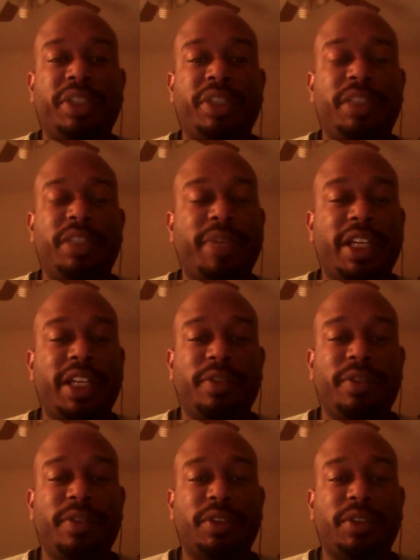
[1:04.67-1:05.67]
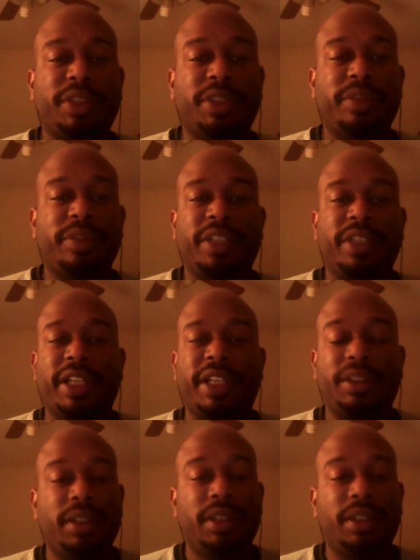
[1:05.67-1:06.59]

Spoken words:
big man versus big man match.